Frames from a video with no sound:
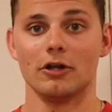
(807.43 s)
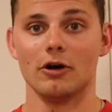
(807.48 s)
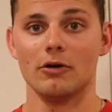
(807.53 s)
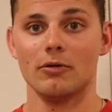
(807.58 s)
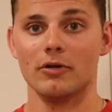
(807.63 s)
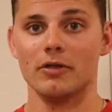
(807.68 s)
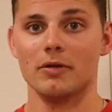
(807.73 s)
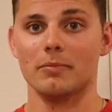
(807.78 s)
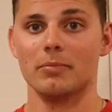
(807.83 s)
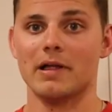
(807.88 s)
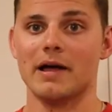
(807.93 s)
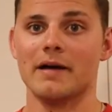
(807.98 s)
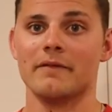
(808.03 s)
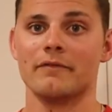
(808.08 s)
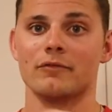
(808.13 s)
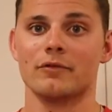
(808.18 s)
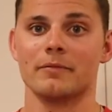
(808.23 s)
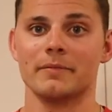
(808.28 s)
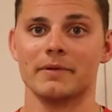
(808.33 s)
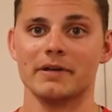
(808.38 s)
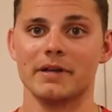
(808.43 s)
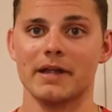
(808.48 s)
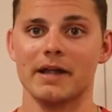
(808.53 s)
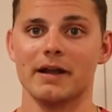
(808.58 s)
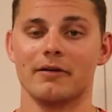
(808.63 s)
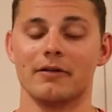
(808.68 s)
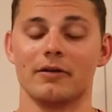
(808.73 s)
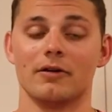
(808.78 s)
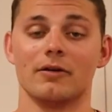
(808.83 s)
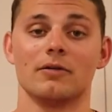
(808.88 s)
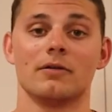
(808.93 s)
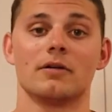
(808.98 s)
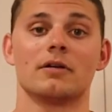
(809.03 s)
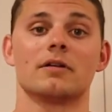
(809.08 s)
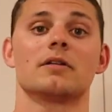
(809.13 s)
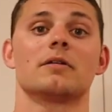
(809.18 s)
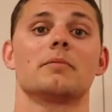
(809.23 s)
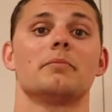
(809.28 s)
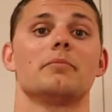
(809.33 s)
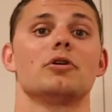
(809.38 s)
low on the platform and narrow,
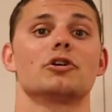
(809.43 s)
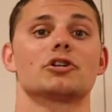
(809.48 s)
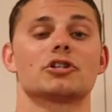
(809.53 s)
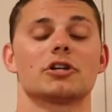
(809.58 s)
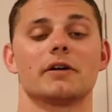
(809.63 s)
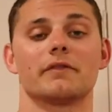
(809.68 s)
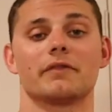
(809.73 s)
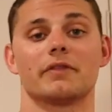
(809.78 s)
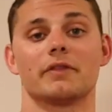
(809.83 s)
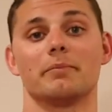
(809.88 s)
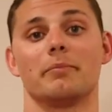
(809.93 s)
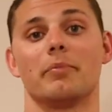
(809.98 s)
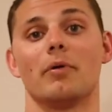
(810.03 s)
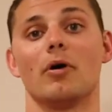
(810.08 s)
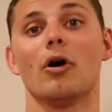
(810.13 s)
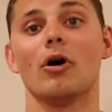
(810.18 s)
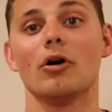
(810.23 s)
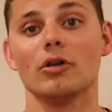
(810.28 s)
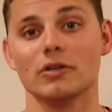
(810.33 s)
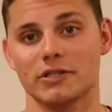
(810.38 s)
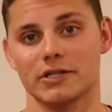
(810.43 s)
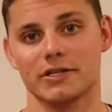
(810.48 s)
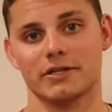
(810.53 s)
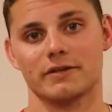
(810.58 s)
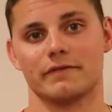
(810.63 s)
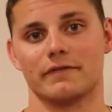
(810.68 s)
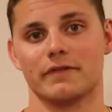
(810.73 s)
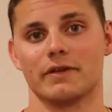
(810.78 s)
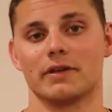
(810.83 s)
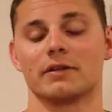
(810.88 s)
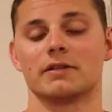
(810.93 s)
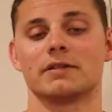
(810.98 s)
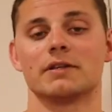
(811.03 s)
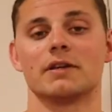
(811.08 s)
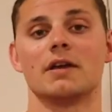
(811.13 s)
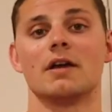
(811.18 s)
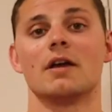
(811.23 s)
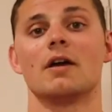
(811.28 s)
push off the balls of your feet.